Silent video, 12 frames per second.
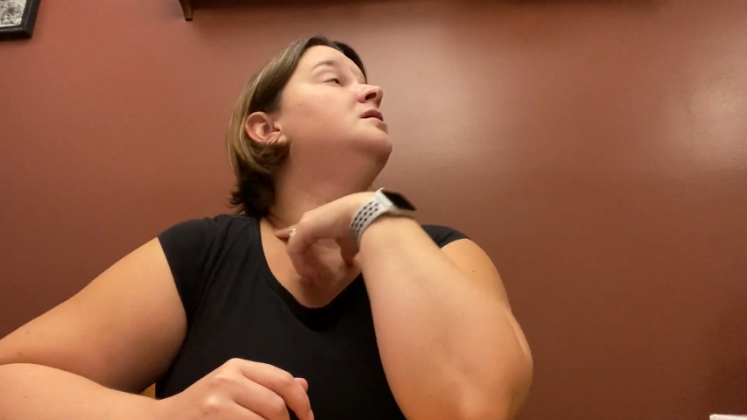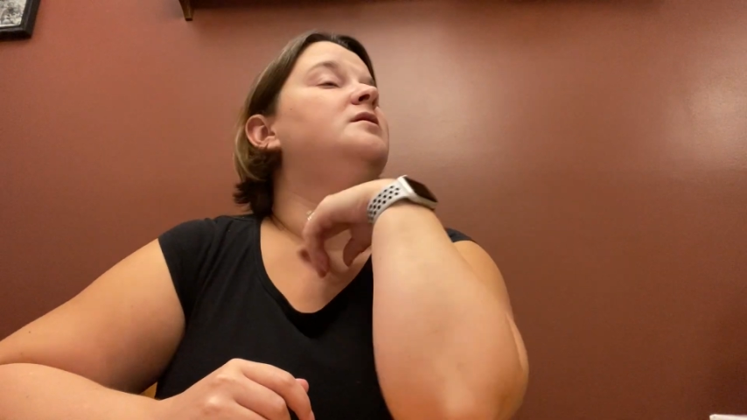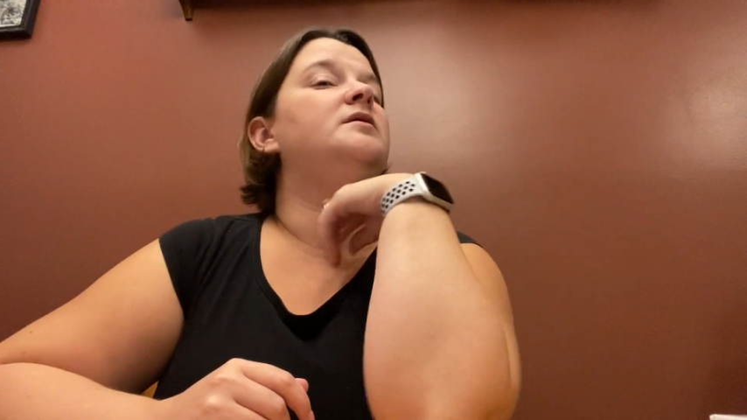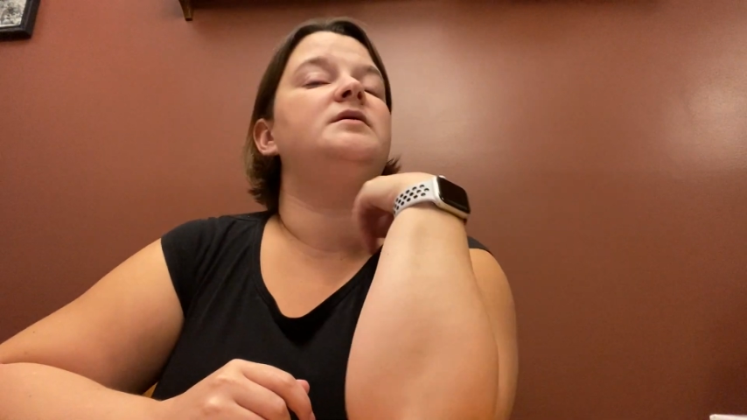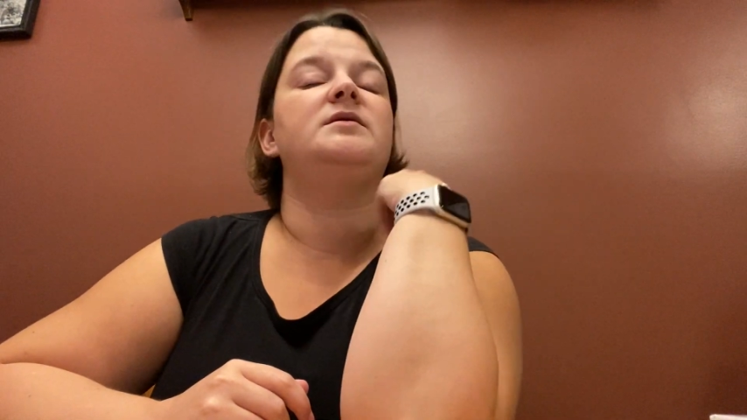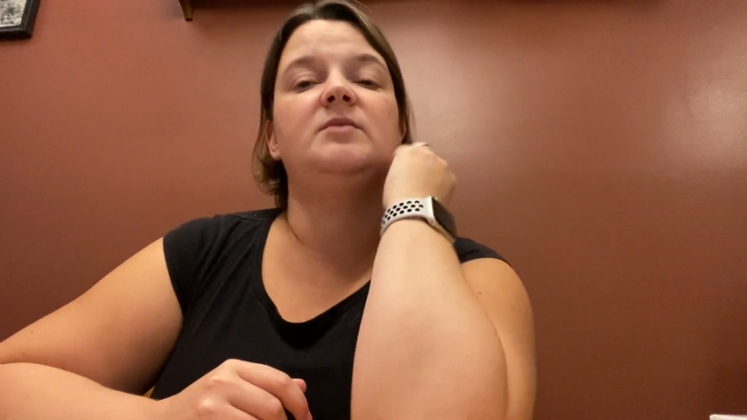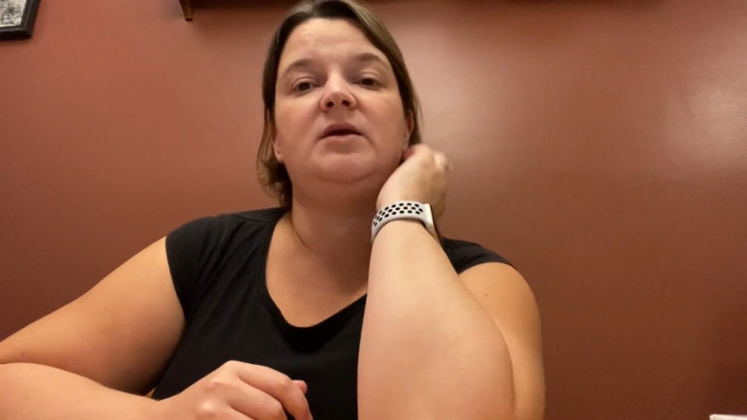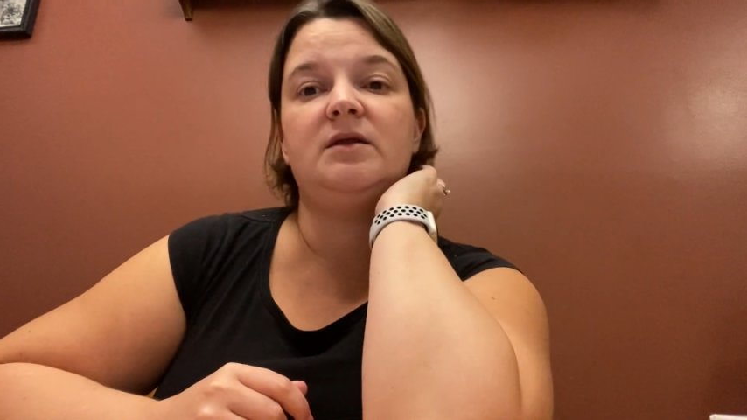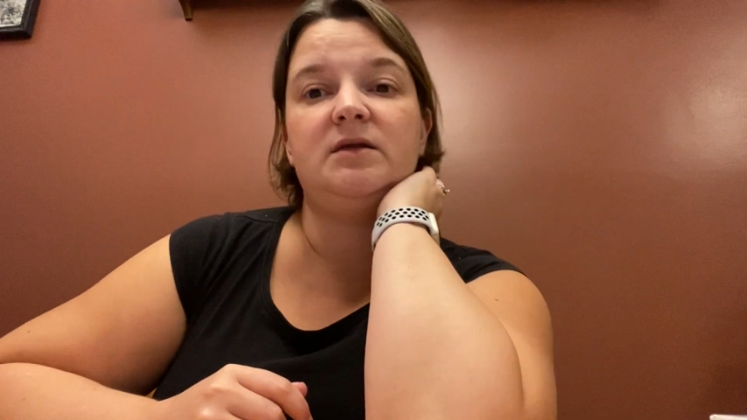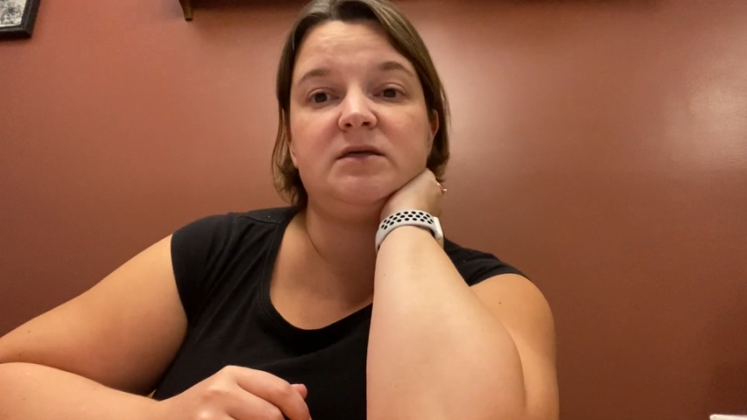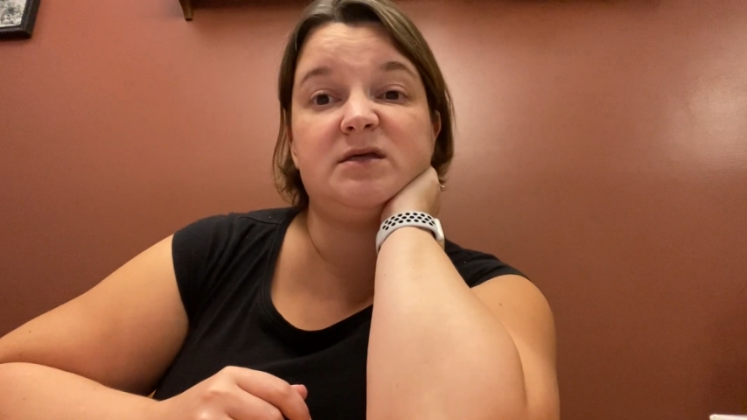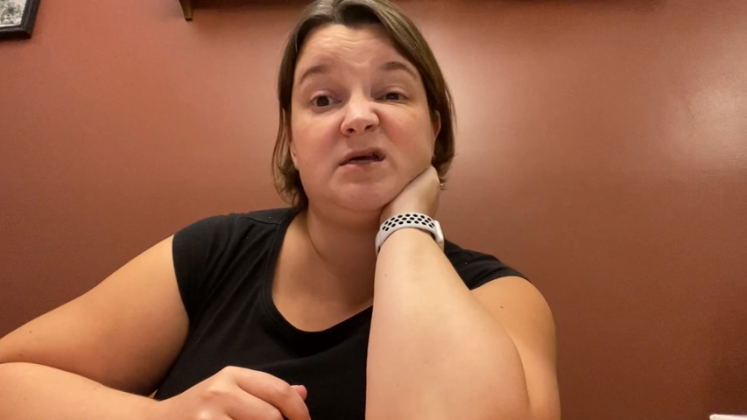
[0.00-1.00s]
it's mainly
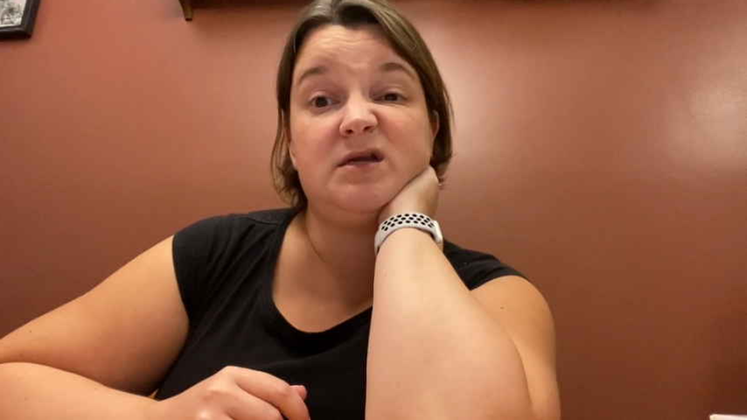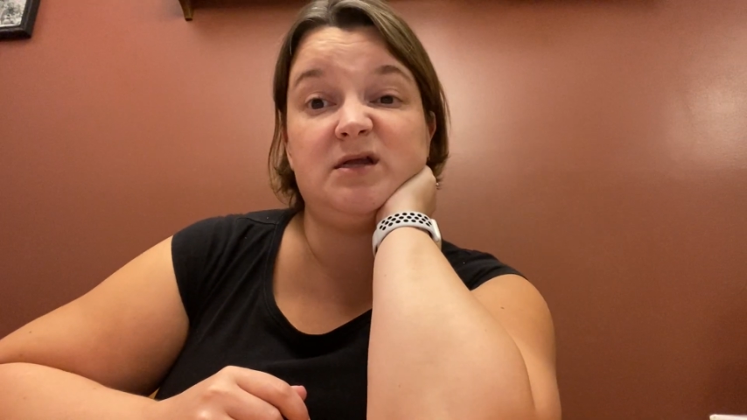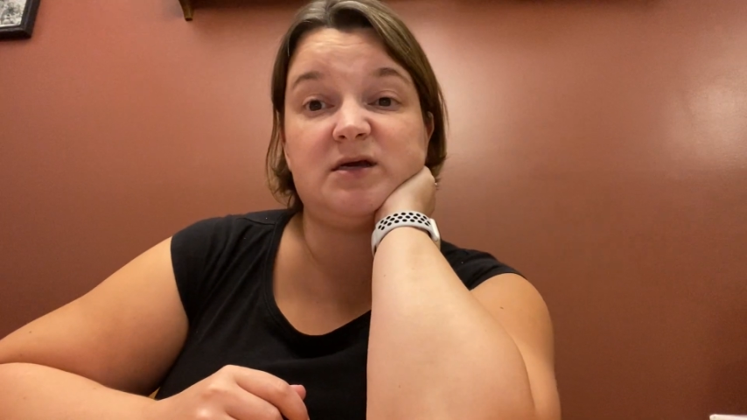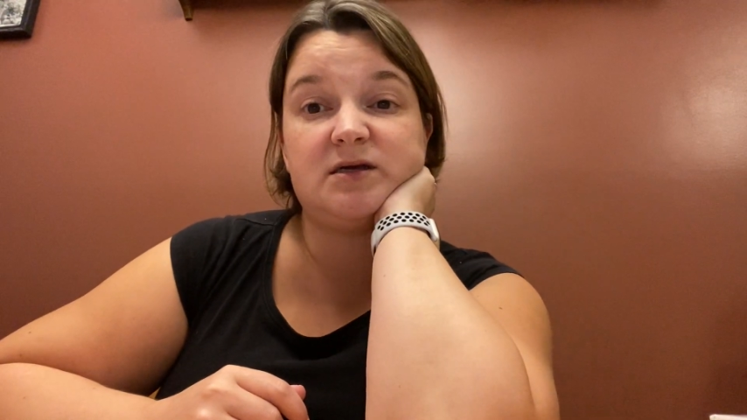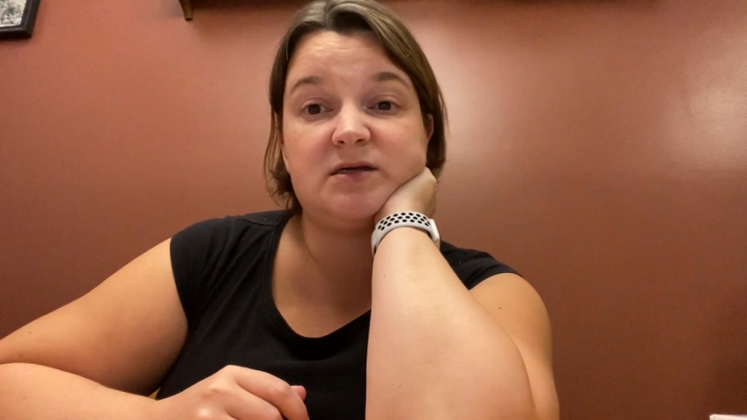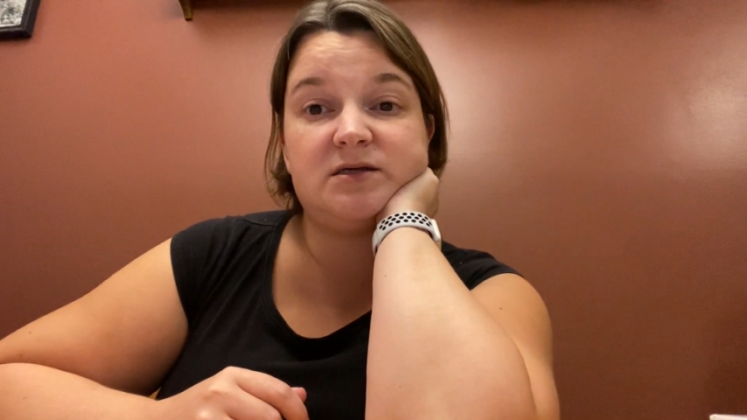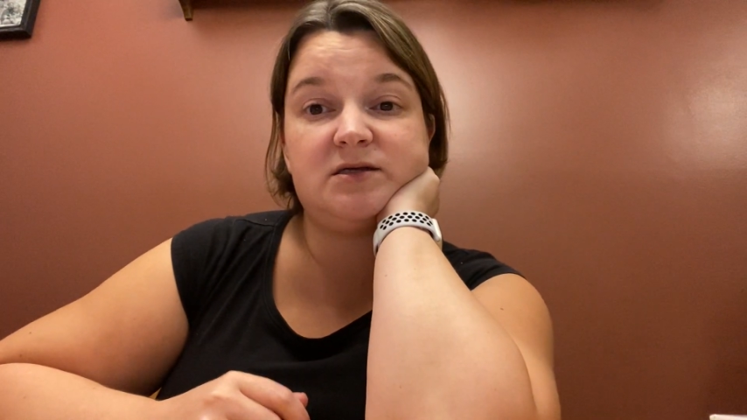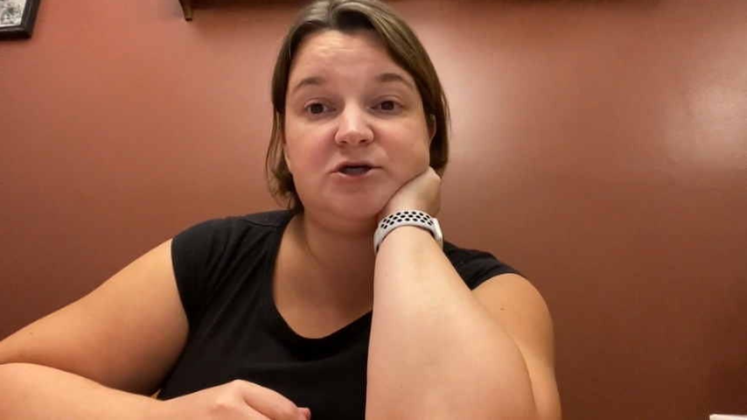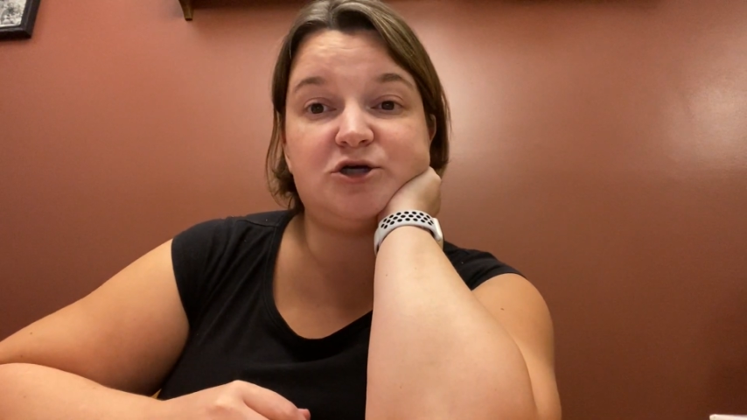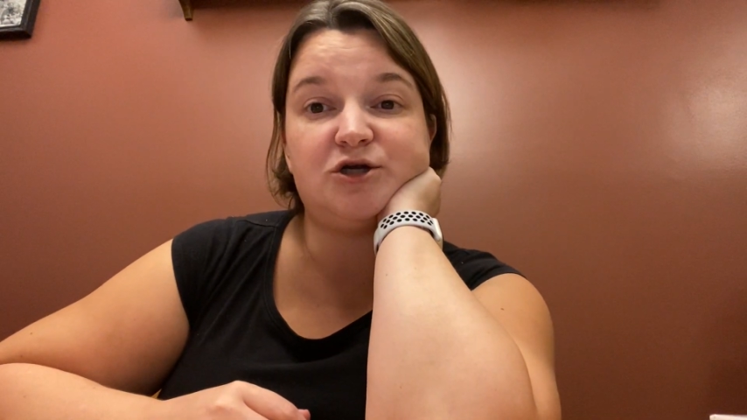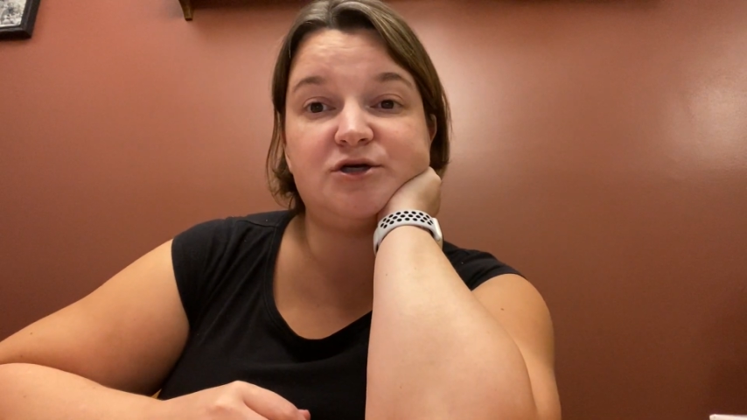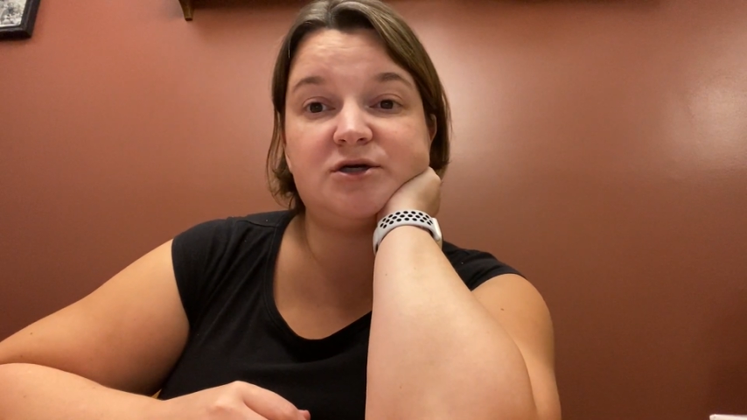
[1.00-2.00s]
just collects
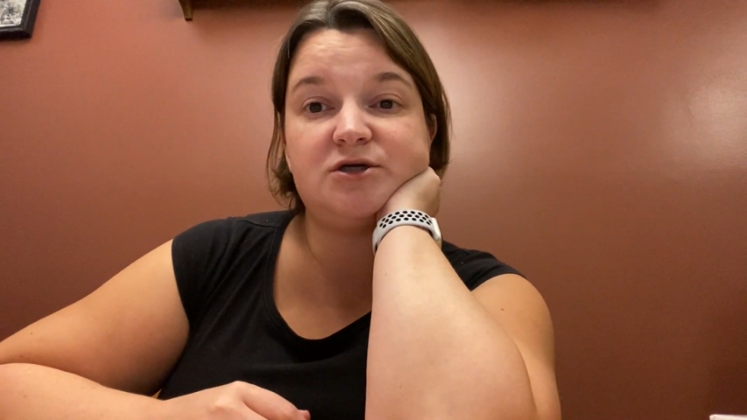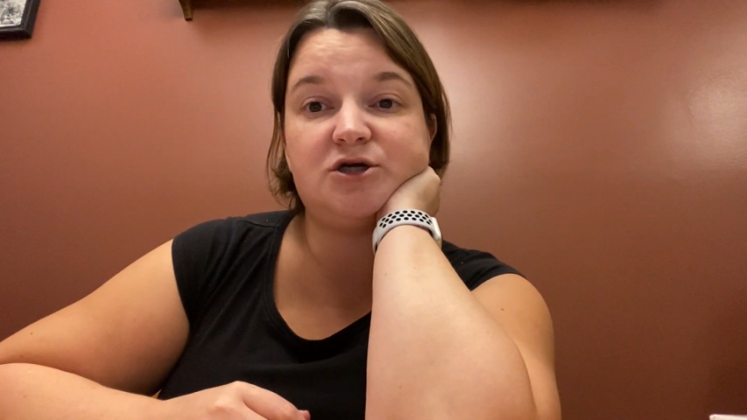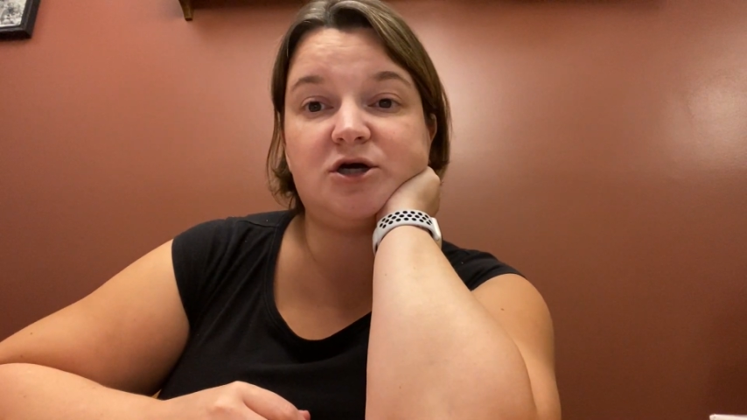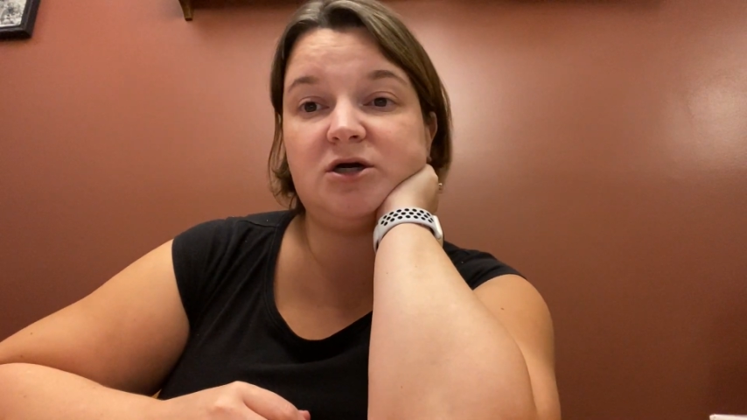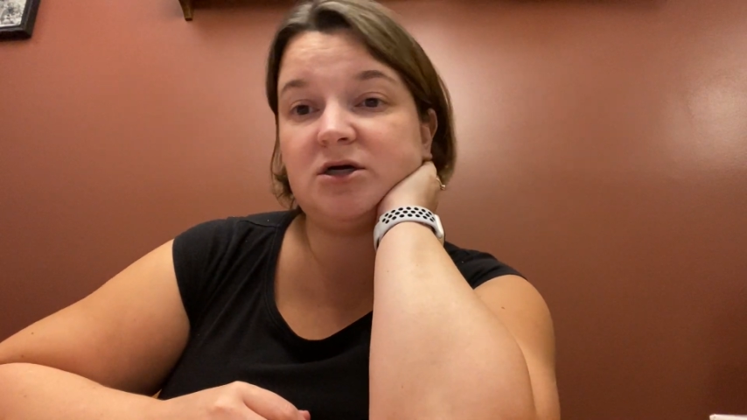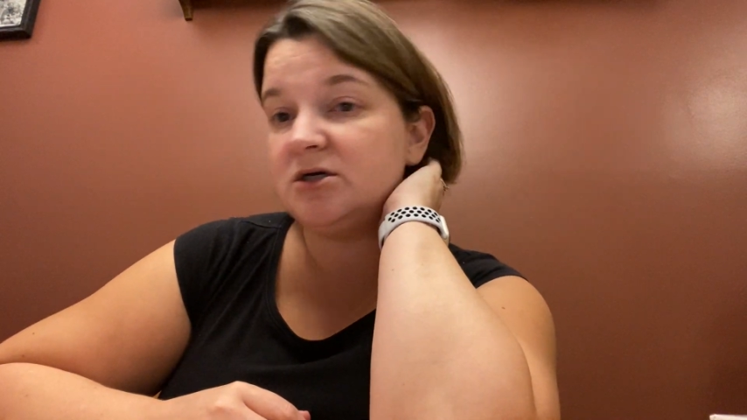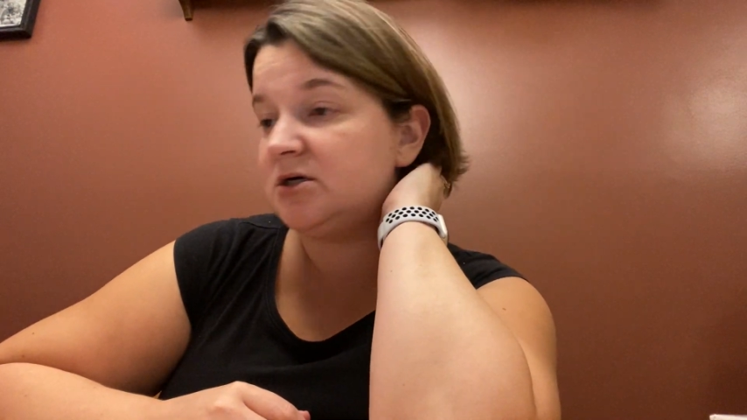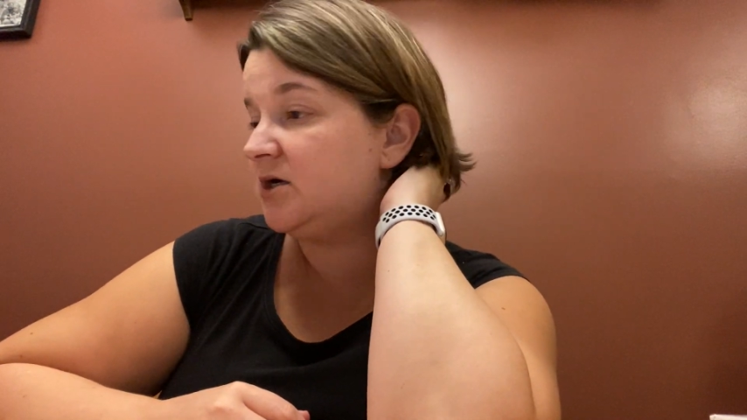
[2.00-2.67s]
junk,